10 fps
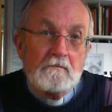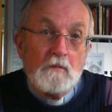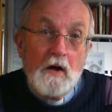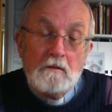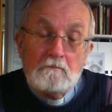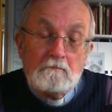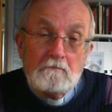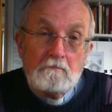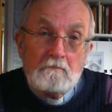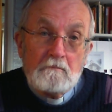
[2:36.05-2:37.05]
Well,
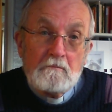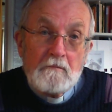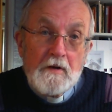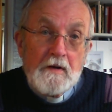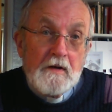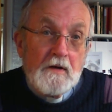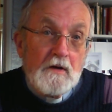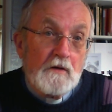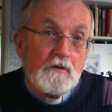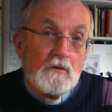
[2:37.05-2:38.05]

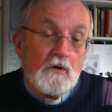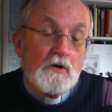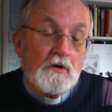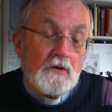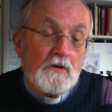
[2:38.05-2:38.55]
if you look